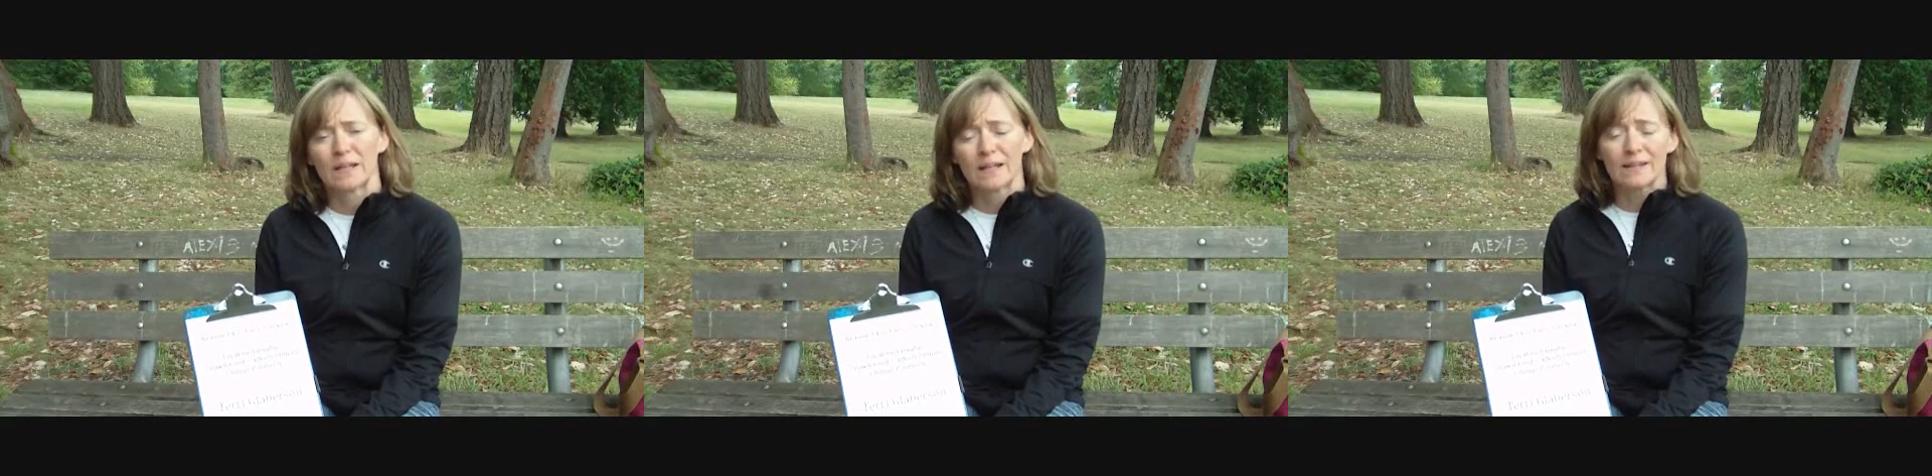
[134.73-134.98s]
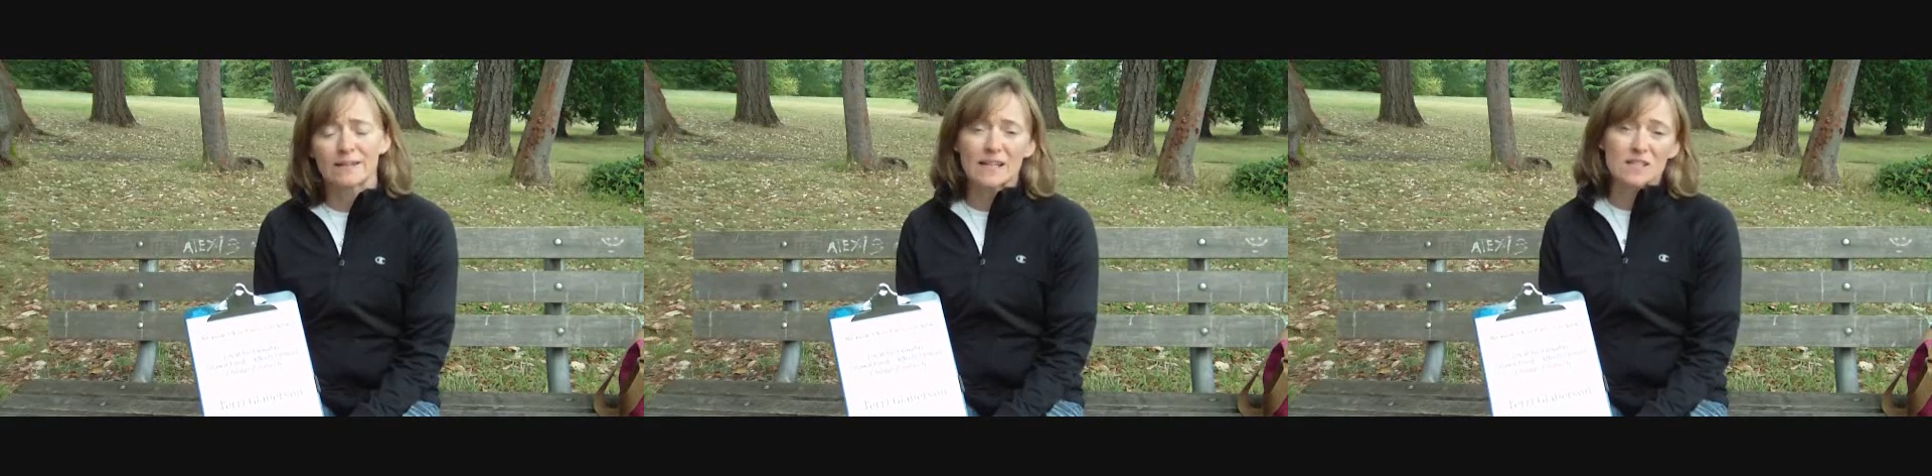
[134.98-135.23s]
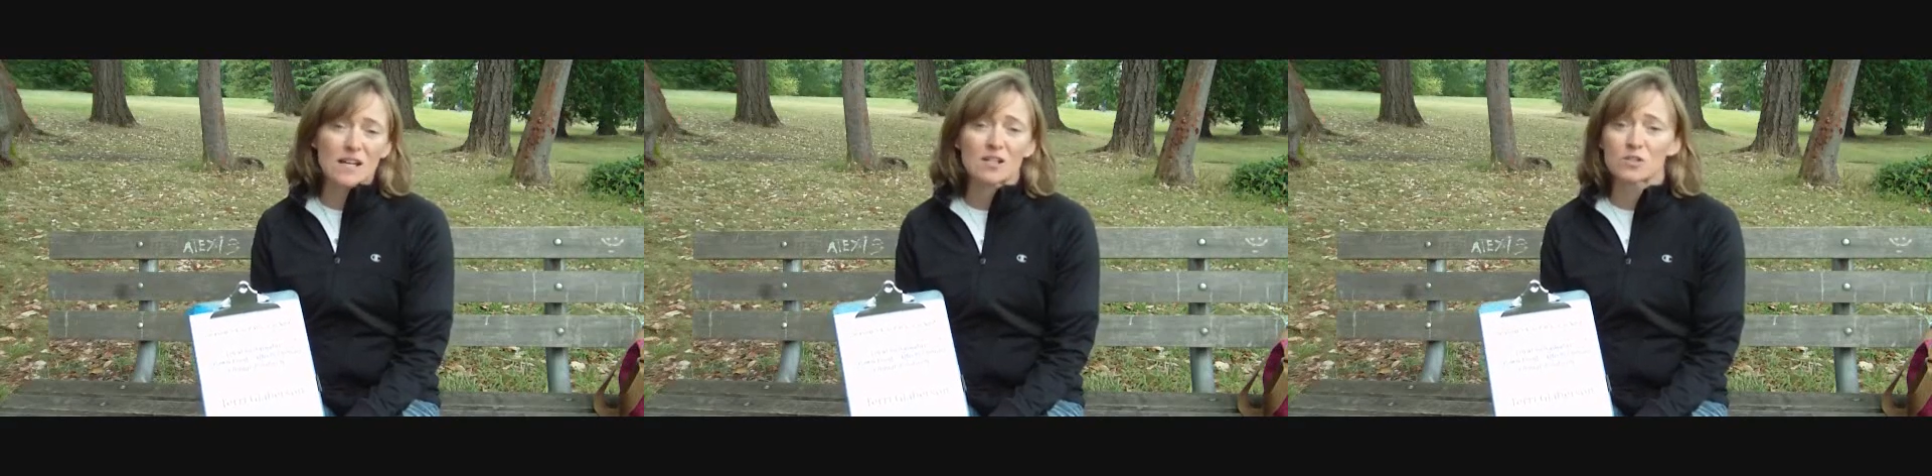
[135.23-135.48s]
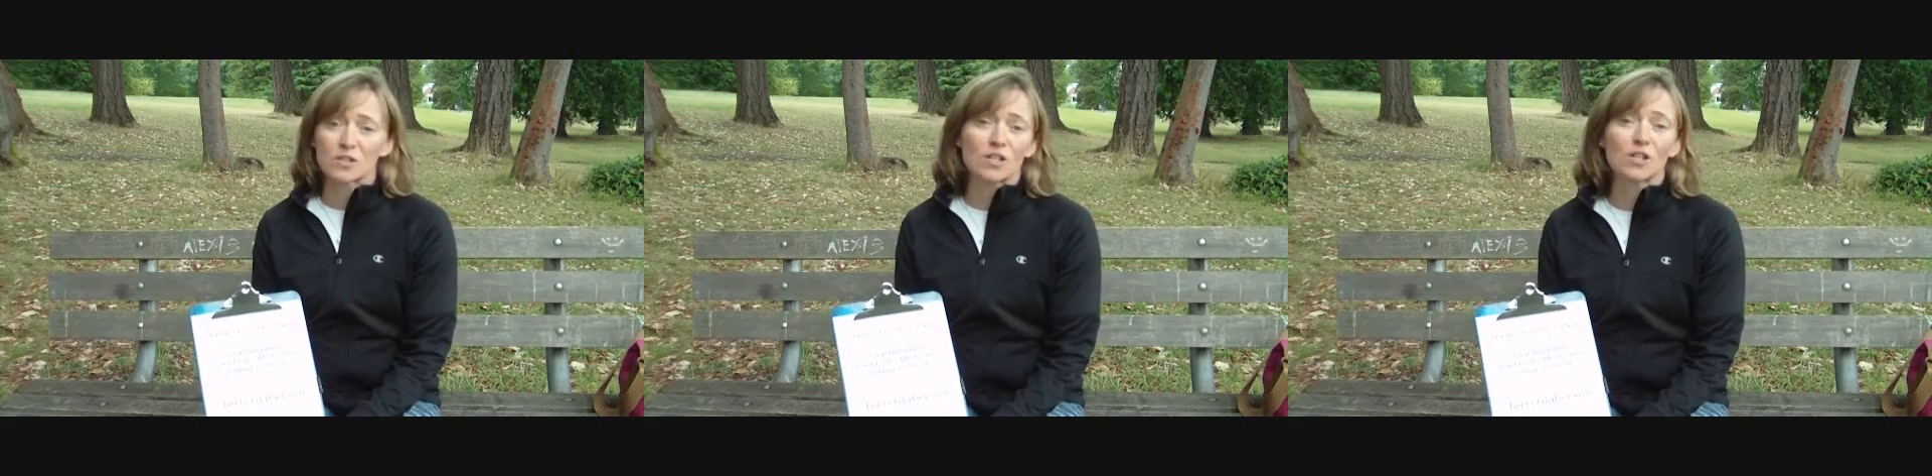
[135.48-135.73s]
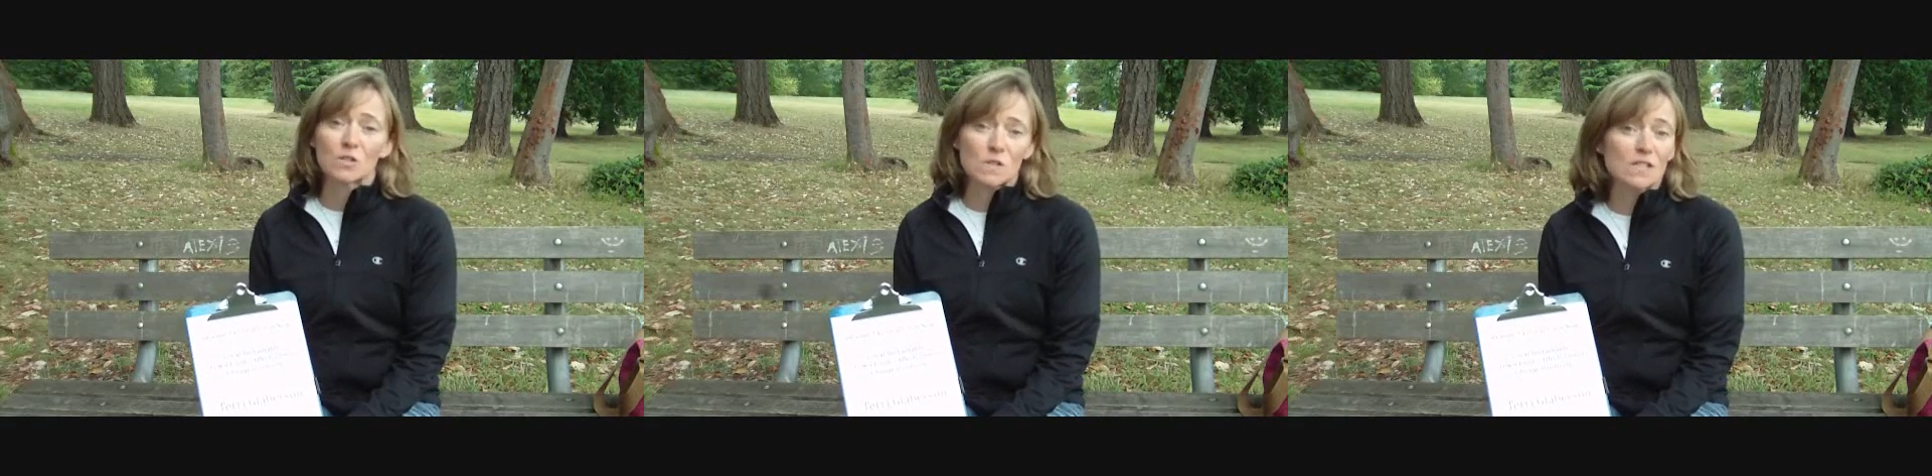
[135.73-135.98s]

And that's actually a good